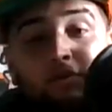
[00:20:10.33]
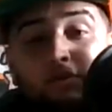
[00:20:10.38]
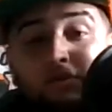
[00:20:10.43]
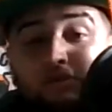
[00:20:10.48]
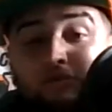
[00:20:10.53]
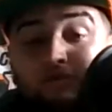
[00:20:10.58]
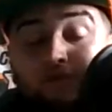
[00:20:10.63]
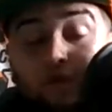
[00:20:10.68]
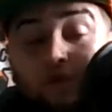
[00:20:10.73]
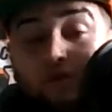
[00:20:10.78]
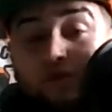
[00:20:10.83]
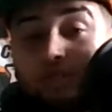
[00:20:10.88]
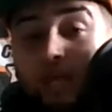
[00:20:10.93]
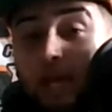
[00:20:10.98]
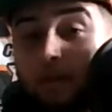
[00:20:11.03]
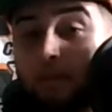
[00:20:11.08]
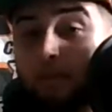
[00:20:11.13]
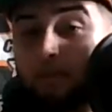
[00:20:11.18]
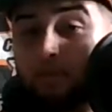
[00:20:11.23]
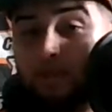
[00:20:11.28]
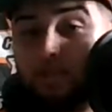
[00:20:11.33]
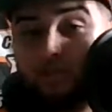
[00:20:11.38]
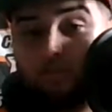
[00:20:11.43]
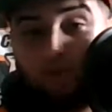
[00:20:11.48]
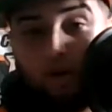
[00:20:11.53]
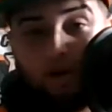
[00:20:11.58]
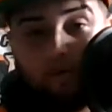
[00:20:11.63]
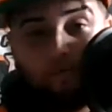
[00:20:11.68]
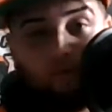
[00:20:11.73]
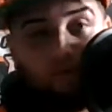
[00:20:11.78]
his first game, he plays a
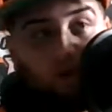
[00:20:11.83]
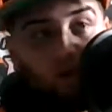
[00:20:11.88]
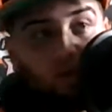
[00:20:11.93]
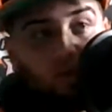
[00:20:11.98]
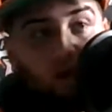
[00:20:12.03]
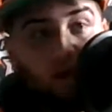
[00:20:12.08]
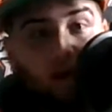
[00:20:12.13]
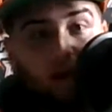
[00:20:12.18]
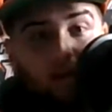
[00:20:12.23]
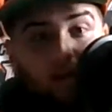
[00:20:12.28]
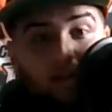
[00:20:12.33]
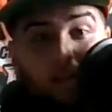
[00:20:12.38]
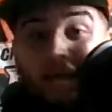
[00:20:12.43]
part of an O-line,